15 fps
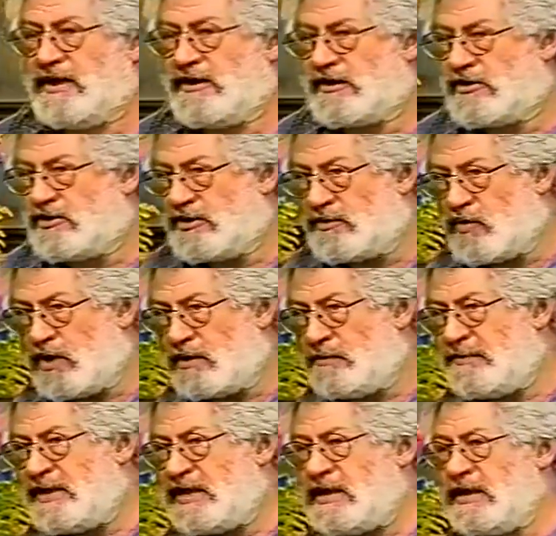And it could well
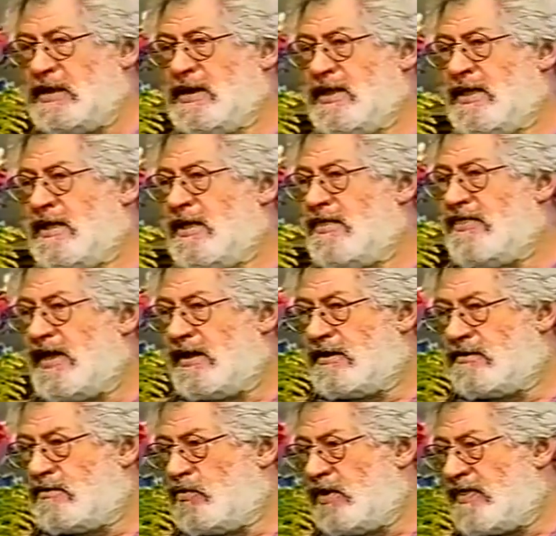be
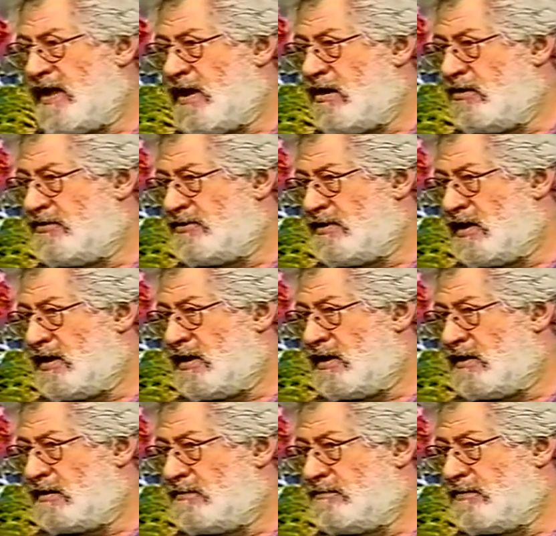that without
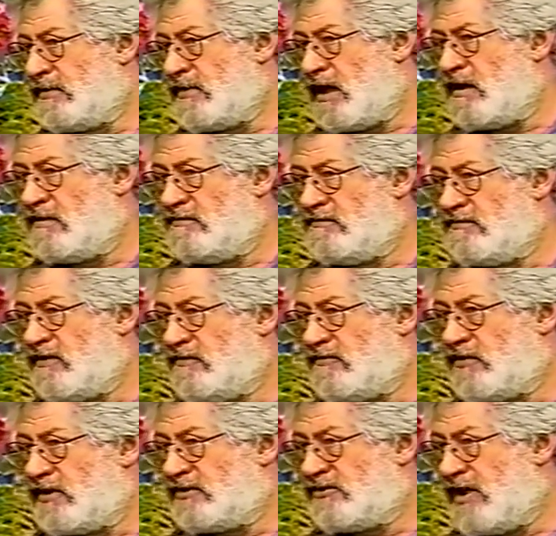love,
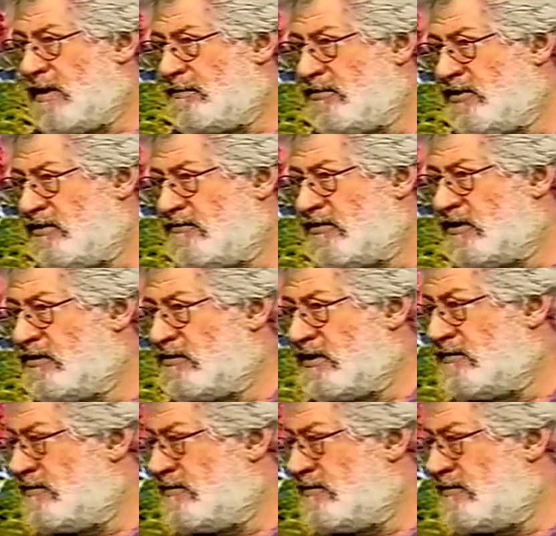for example, the further